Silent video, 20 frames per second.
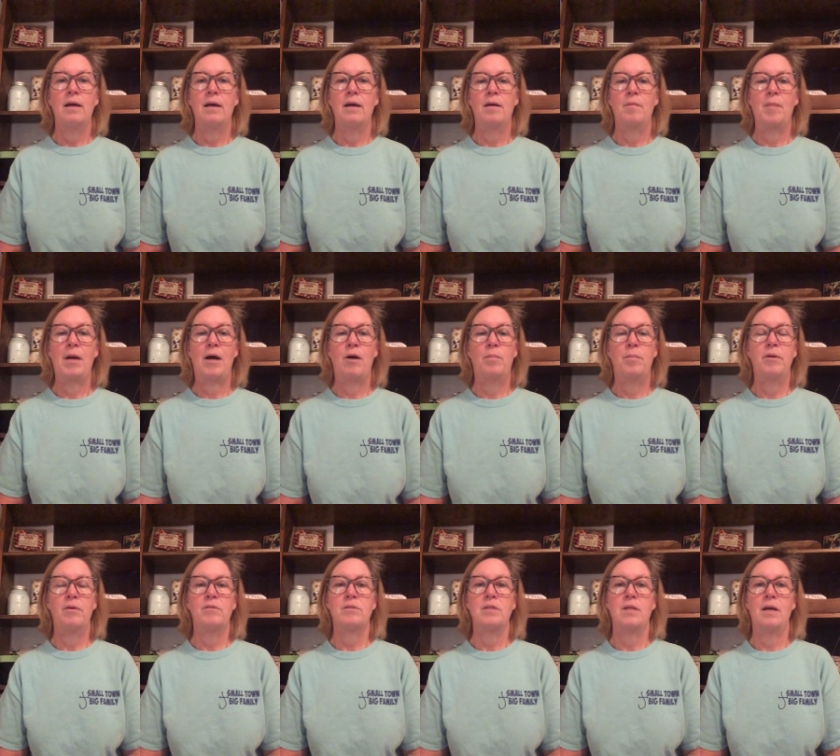I'll
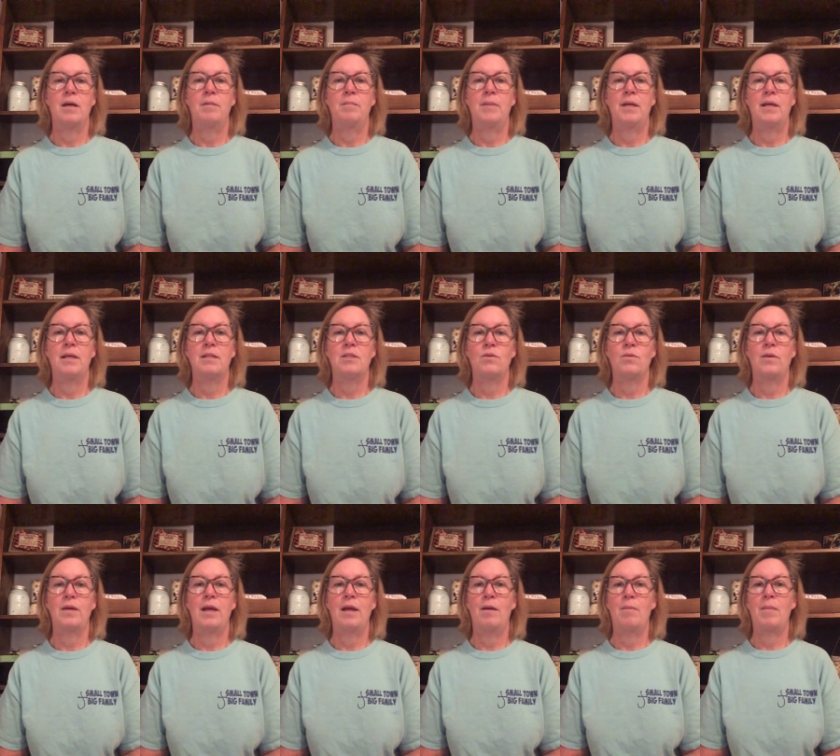post updates
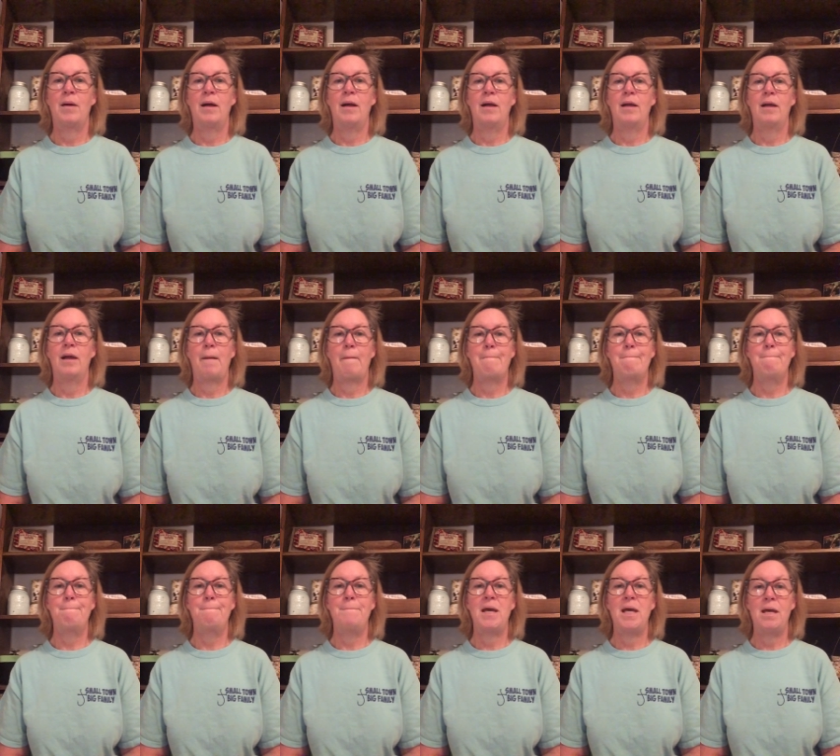on how my
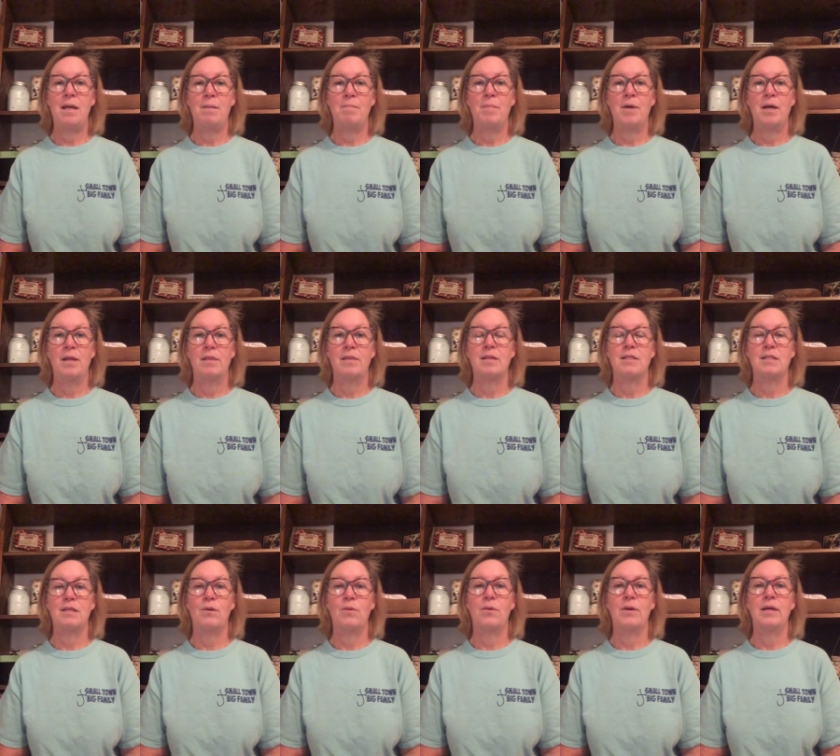May month
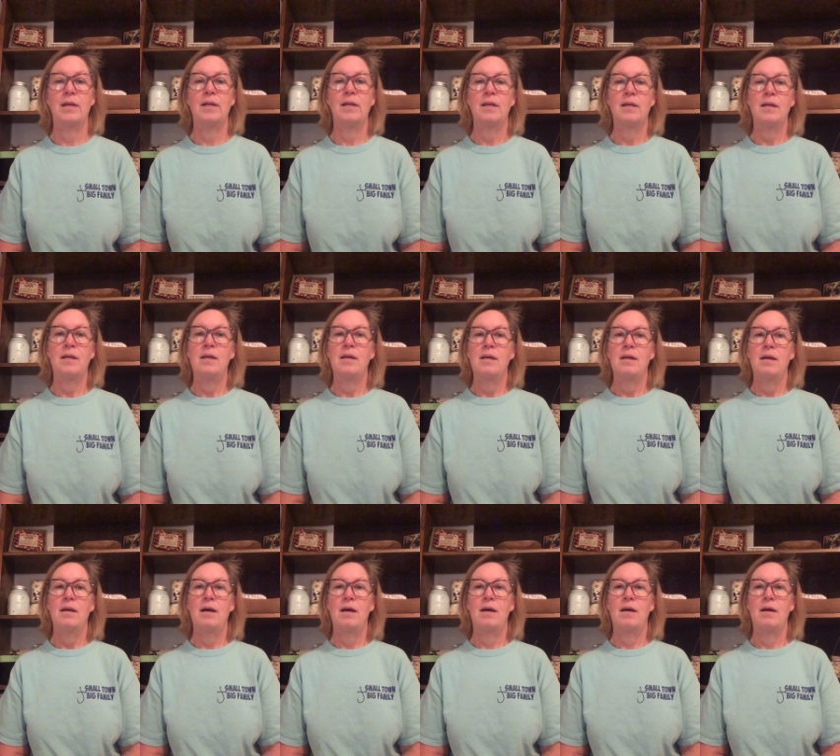is going.
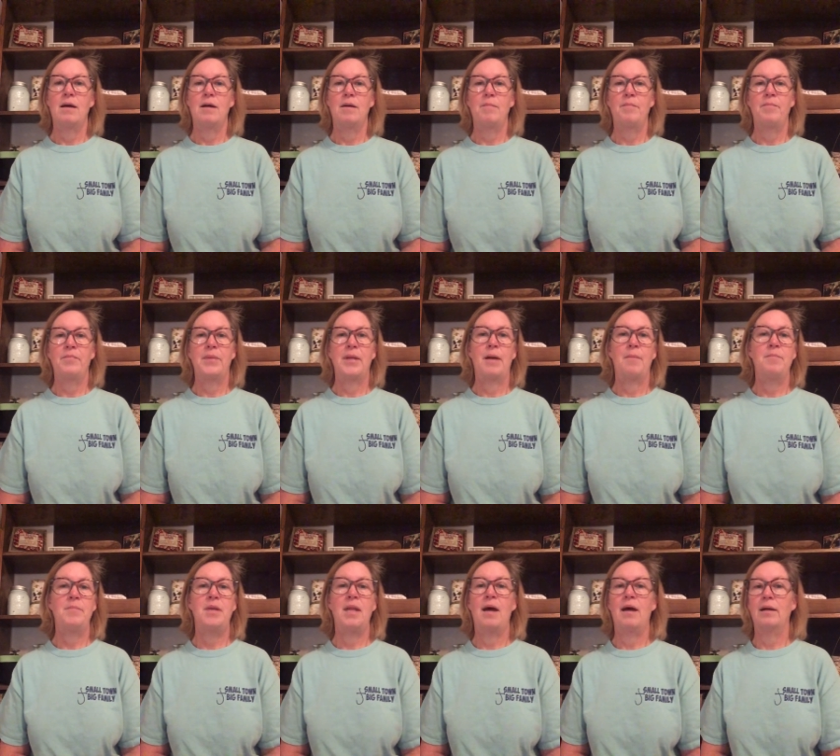I'm
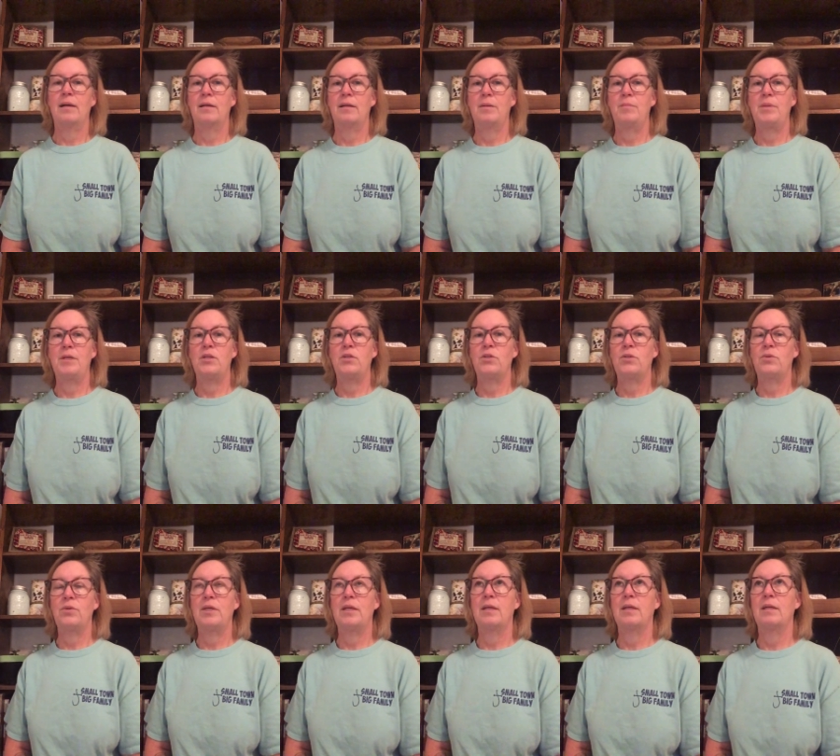not going to be
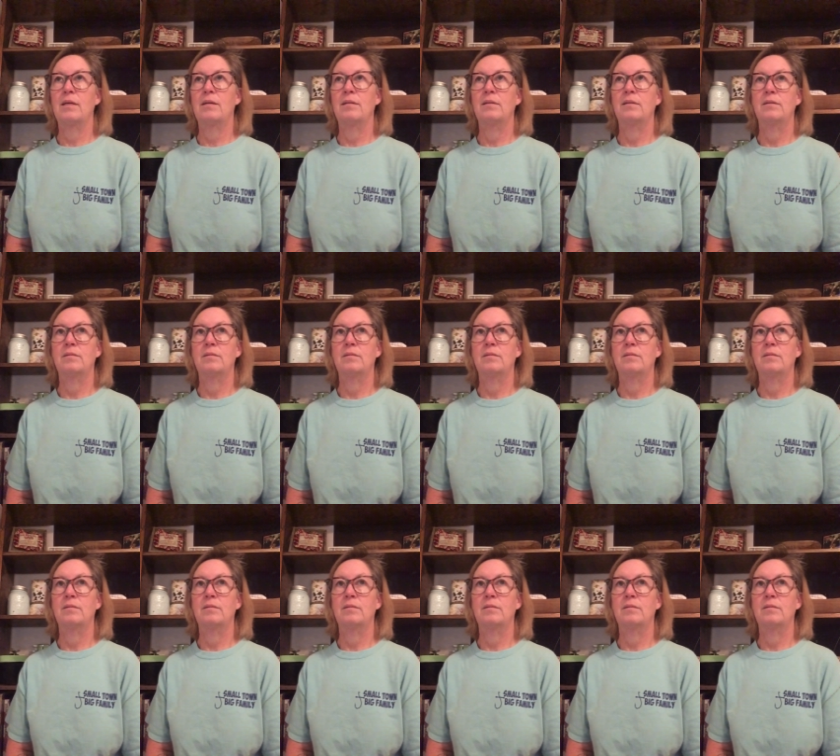doing